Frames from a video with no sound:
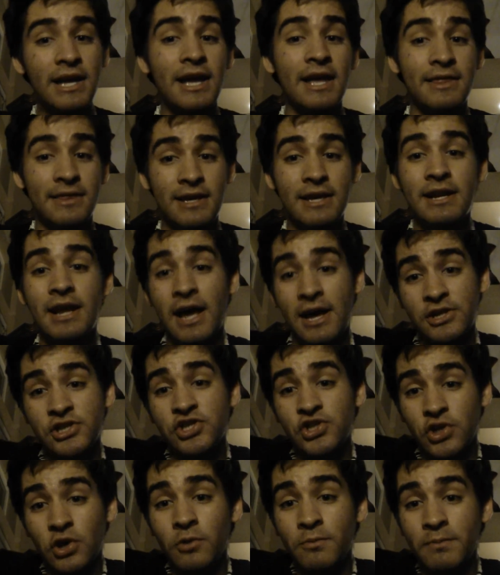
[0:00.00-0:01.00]
And then I
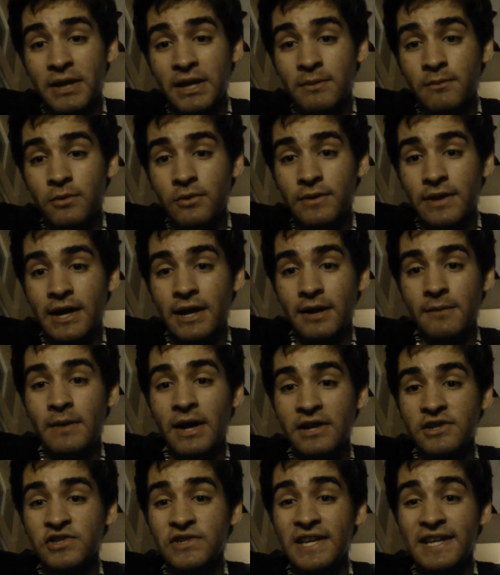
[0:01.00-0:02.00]
show people that I'm
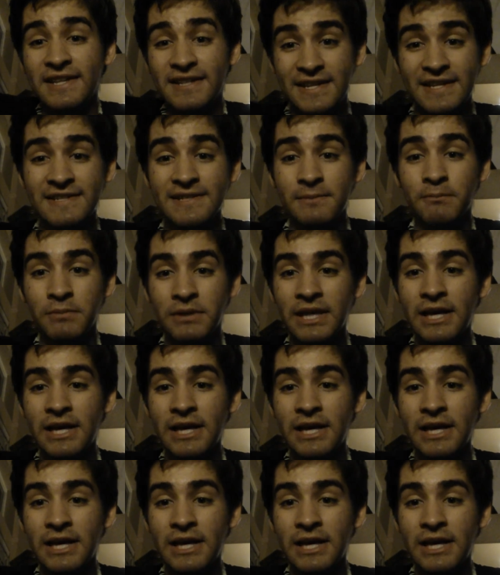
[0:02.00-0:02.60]
actually a decent